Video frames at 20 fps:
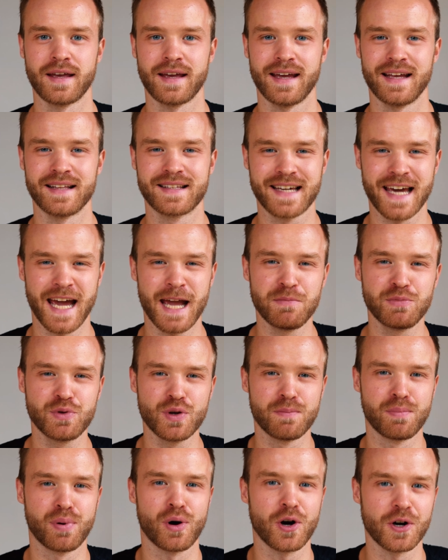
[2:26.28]
It came to a
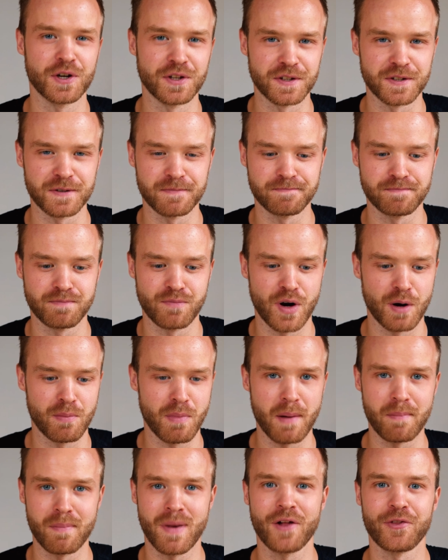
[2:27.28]
point where
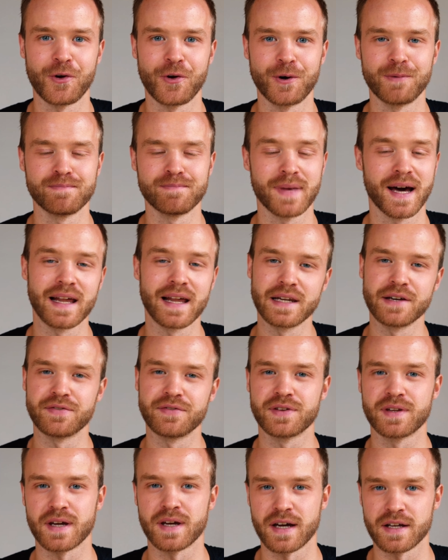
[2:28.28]
my mother, I
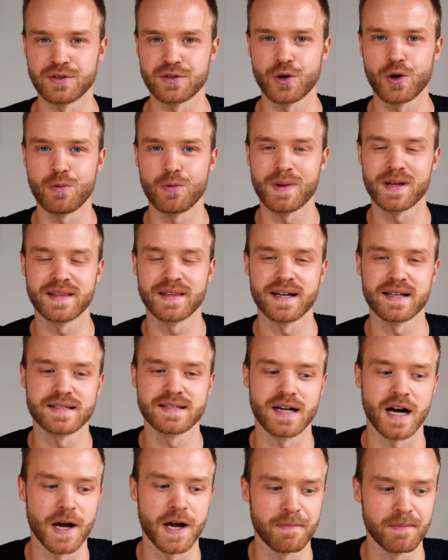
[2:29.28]
lived at home at that
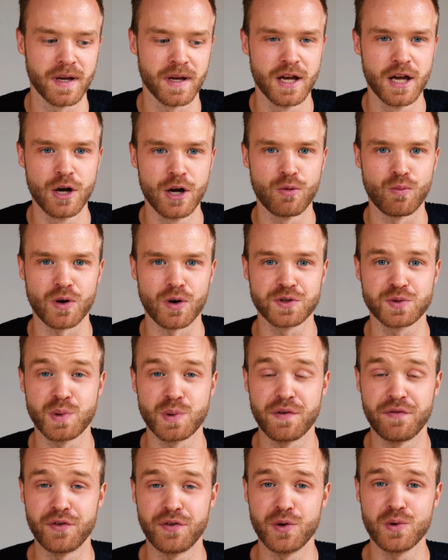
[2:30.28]
time, was
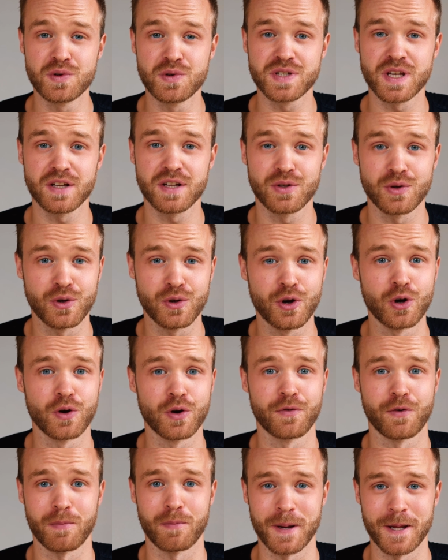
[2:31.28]
refusing to cook
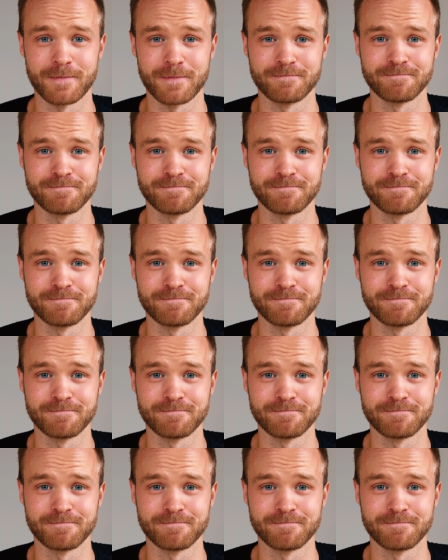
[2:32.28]
for me.